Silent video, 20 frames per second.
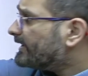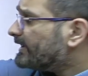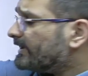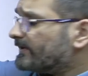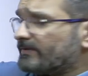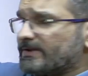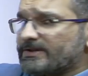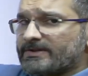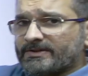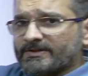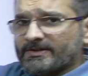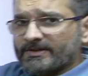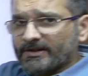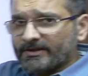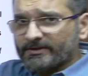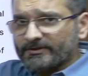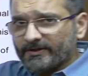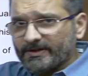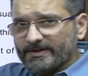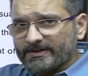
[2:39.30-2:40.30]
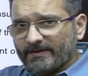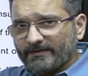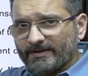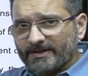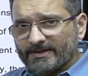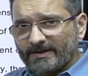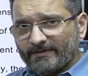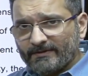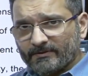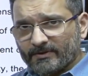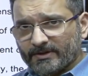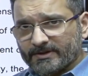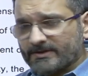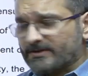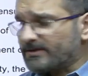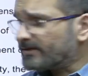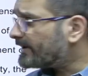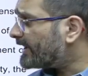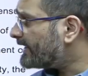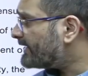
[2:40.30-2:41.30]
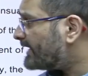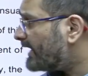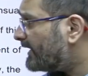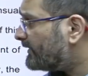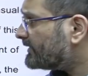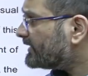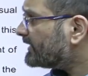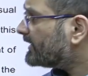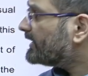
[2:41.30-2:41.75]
in which 377 was read down.